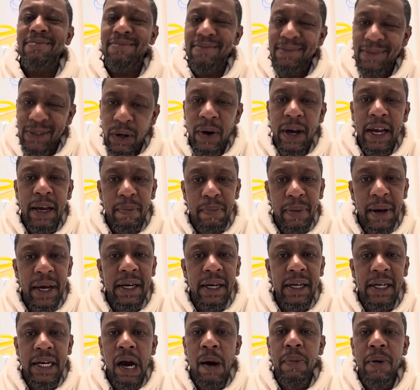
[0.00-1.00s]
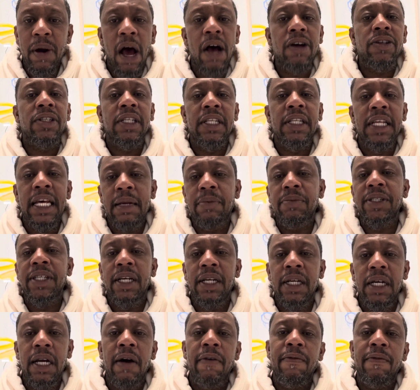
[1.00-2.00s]
Go ahead and pay the couple dollars and let them
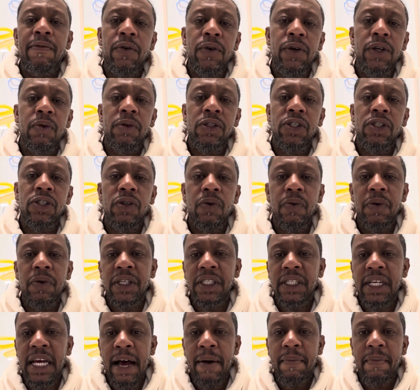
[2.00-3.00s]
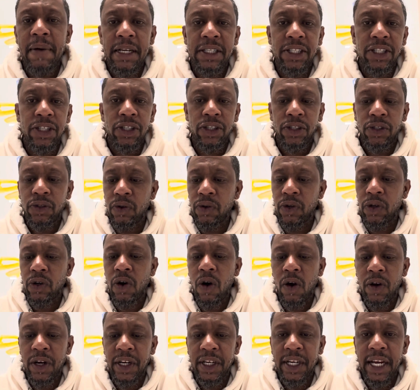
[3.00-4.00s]
set it up for you, which is the reason I have my sister on the
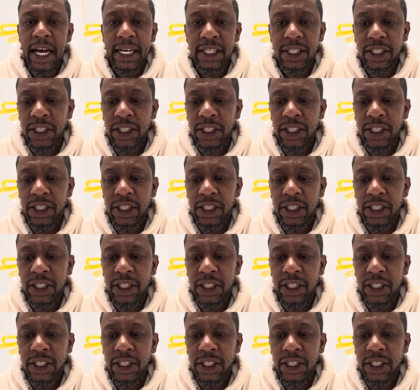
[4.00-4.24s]
call tonight.